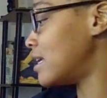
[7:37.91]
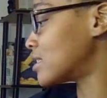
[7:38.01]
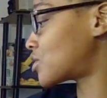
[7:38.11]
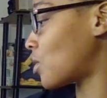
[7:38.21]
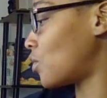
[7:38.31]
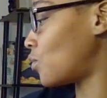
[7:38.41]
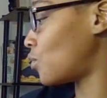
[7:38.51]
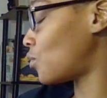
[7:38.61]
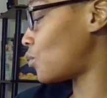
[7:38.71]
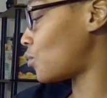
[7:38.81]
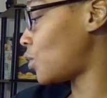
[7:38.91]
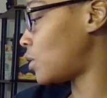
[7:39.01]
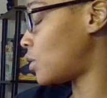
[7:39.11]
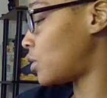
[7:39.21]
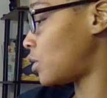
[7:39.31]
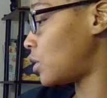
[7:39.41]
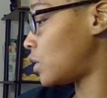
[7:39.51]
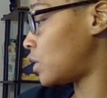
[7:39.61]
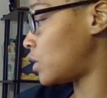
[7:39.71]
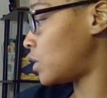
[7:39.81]
So
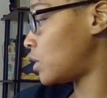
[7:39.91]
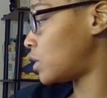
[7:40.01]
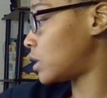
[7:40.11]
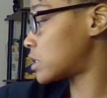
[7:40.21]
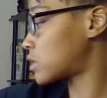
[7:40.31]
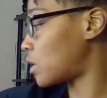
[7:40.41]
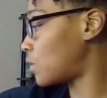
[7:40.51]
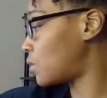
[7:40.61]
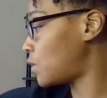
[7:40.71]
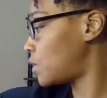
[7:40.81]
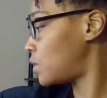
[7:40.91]
let's go.